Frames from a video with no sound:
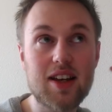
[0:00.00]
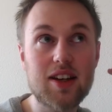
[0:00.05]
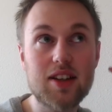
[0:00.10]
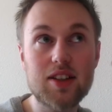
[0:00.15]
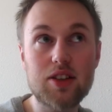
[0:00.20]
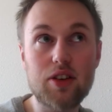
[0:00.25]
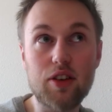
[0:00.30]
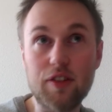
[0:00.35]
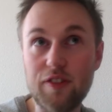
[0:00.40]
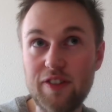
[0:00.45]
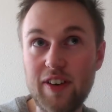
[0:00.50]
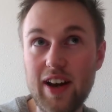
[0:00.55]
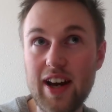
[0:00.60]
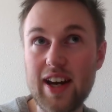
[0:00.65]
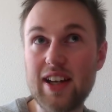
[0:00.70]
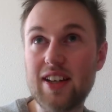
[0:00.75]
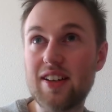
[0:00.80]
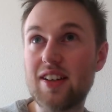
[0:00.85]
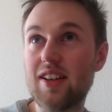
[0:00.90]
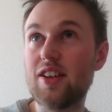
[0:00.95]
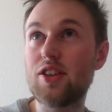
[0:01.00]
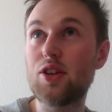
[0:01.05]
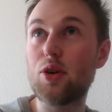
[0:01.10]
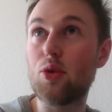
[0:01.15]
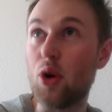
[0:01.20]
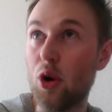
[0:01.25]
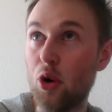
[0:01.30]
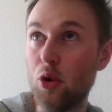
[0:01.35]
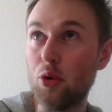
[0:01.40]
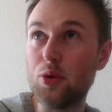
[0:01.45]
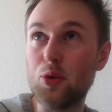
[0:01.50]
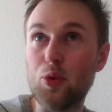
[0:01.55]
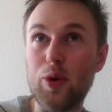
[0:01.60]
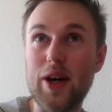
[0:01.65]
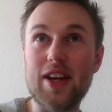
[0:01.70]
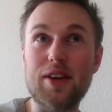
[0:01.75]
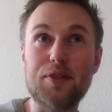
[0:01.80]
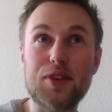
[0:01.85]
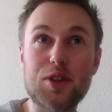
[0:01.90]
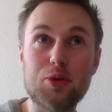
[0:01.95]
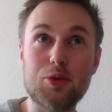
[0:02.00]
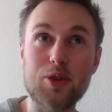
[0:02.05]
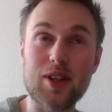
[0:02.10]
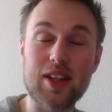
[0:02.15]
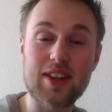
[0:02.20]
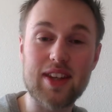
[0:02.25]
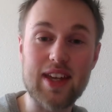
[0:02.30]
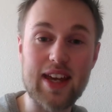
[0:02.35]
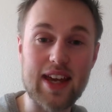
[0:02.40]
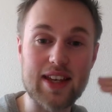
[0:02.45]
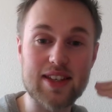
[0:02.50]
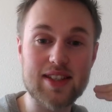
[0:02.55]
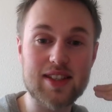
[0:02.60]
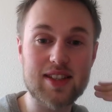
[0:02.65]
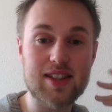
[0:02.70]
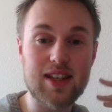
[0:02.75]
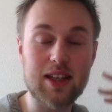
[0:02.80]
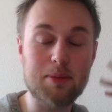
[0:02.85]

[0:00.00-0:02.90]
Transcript: You'll find your own way of doing things.